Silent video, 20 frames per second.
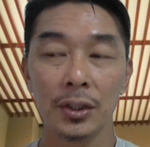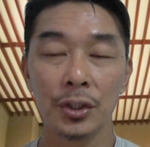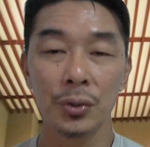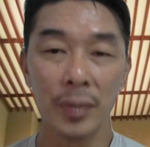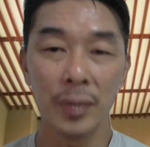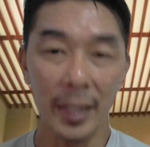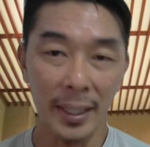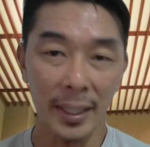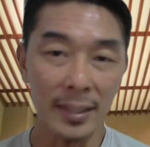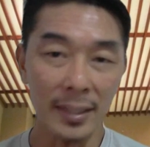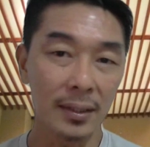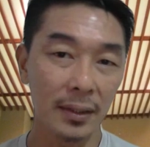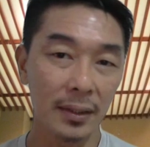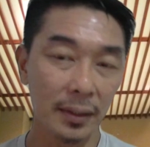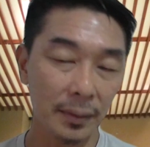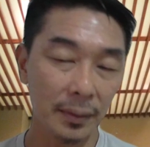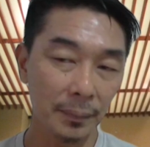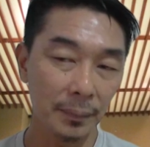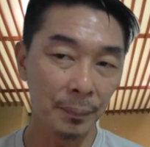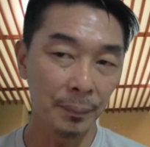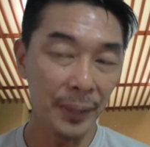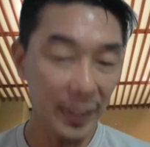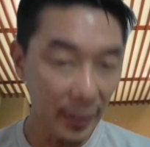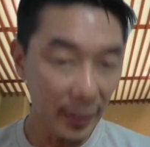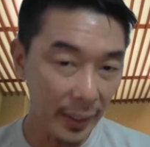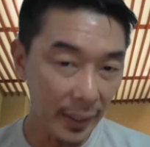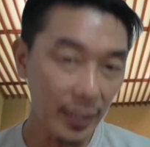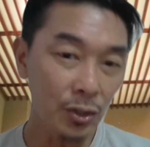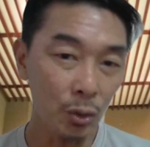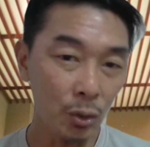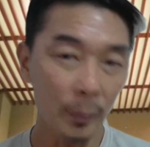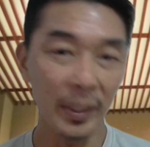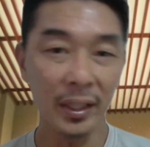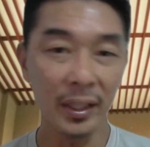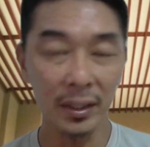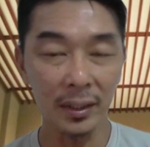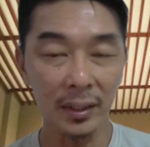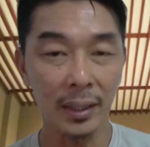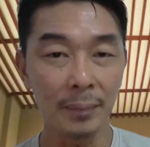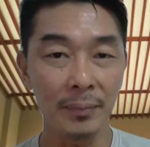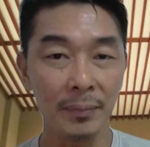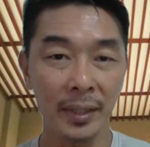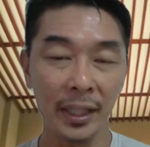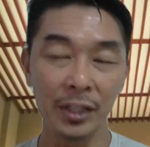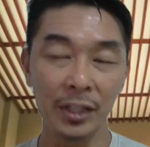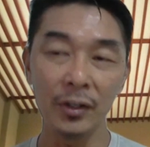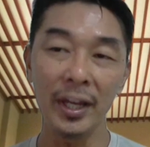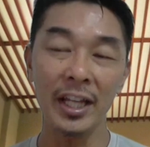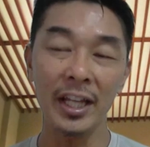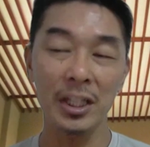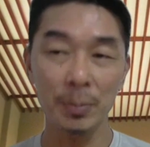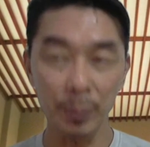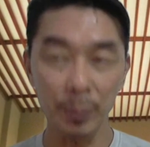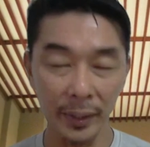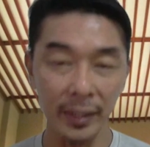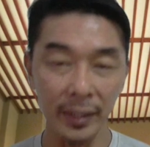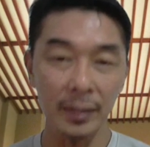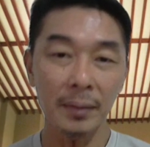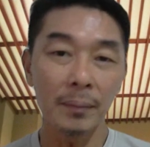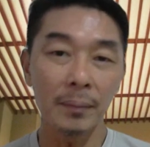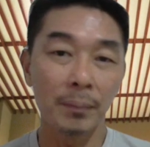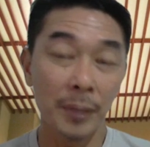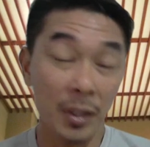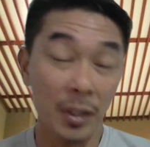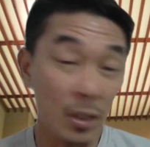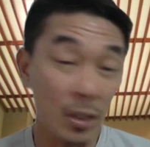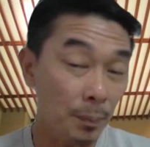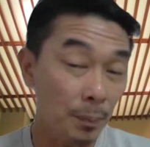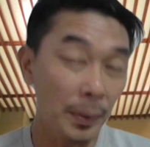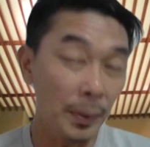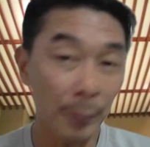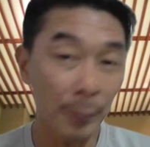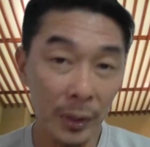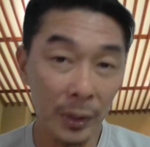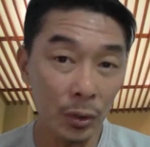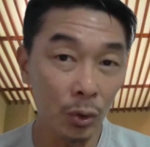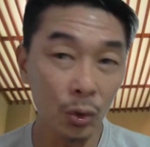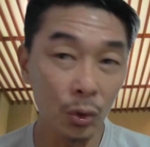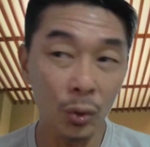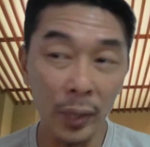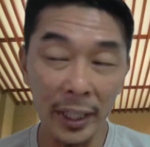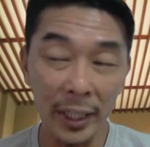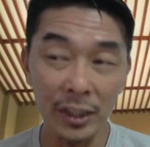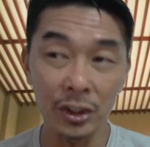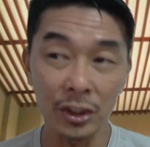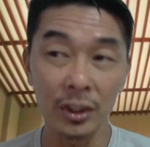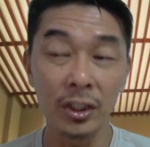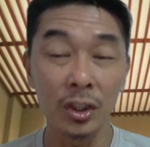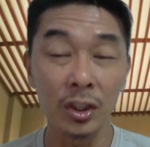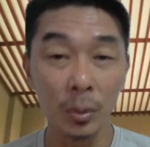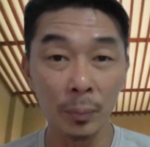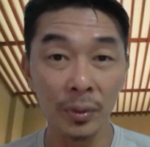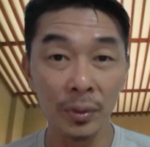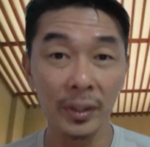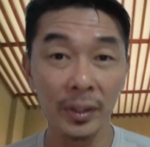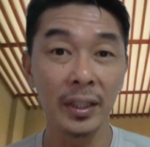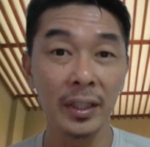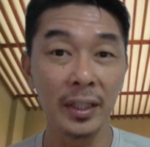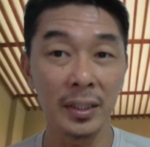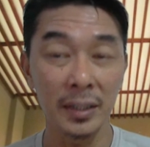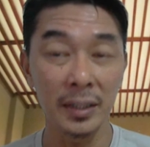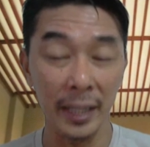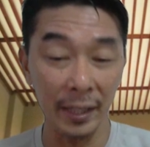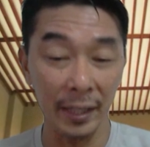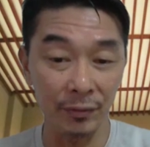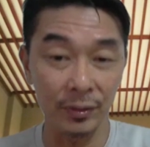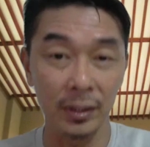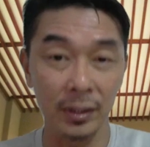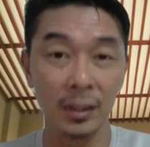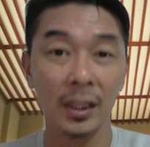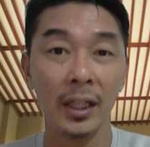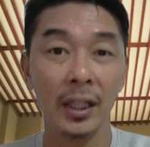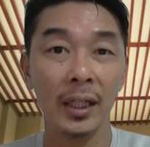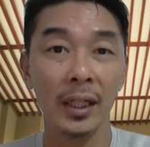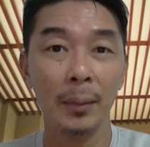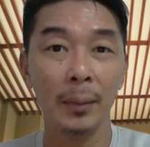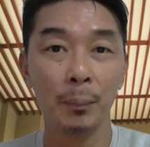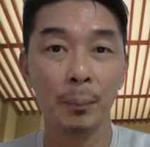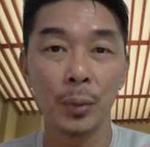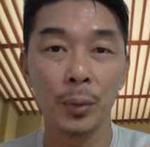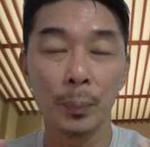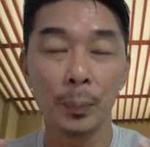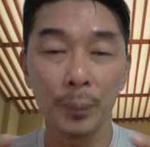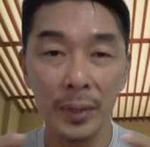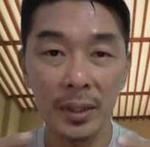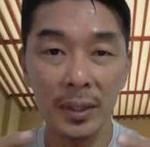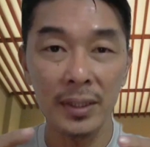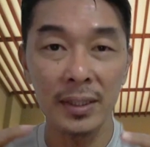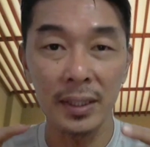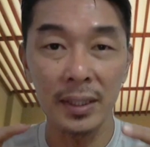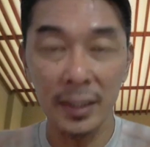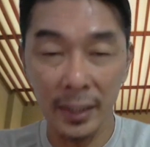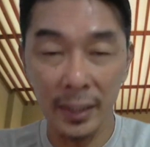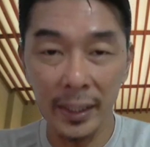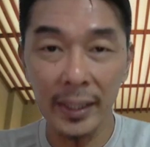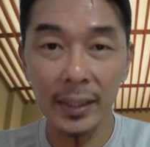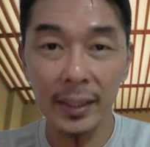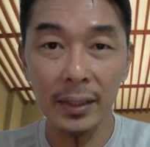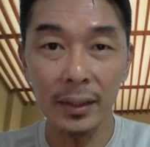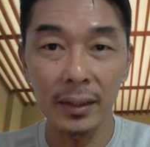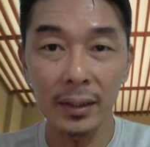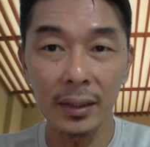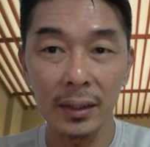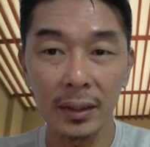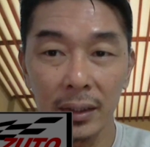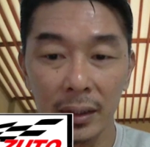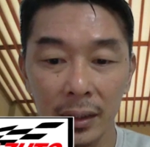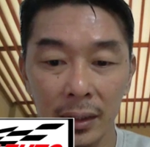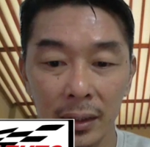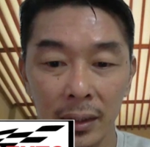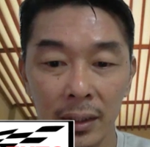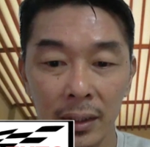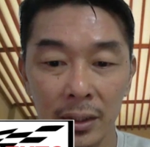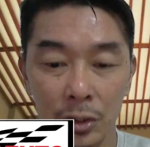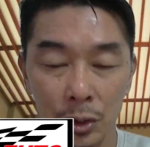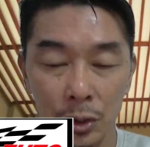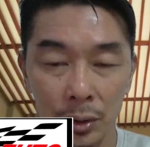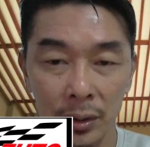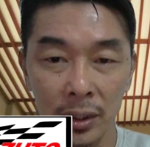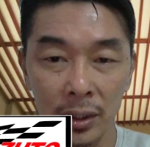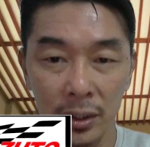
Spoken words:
you guys been there so many times, can you explain? Because people don't know actually Nürburgring is have a proper circuit, the